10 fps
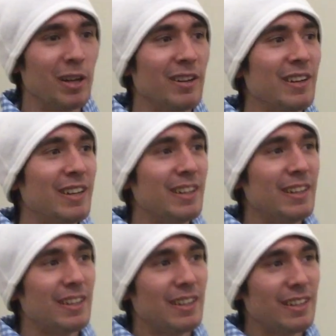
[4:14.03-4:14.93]
but
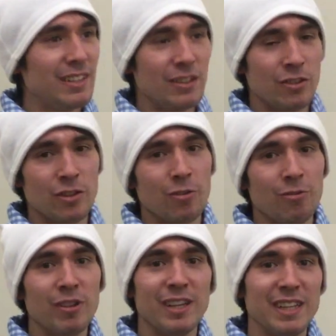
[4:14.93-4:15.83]
you don't
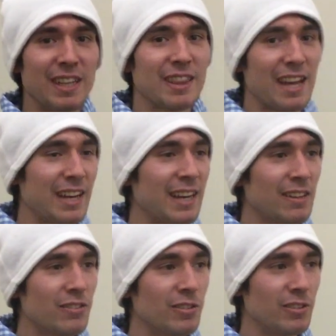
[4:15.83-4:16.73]
really get that
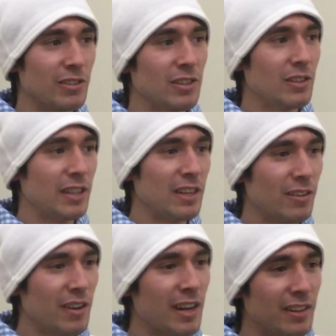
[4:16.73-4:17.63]
answer until
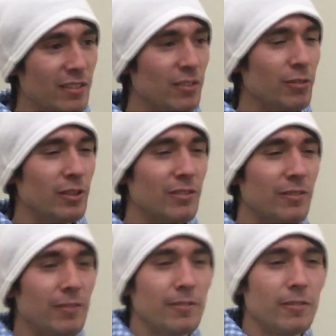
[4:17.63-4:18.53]
later on, so it
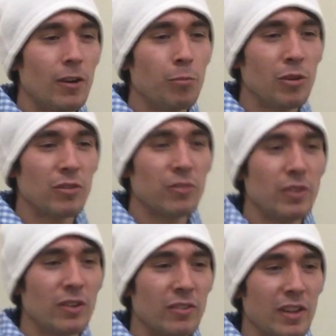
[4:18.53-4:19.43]
almost
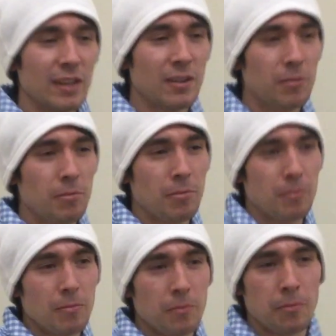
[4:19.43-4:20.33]
feels like,
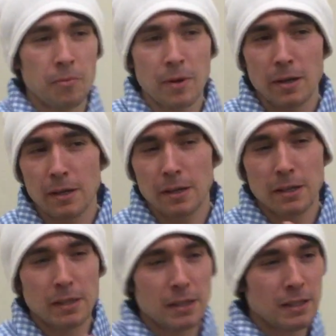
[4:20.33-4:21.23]

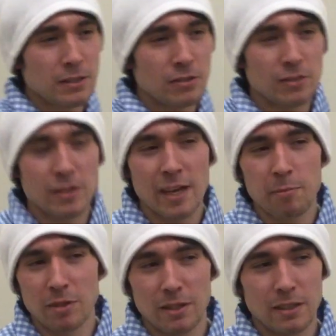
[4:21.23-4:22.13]
what just
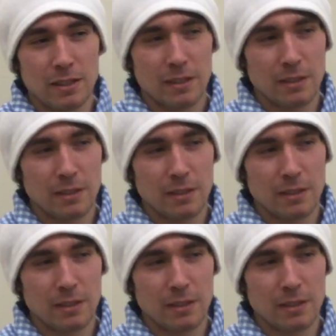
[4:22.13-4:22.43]
happened?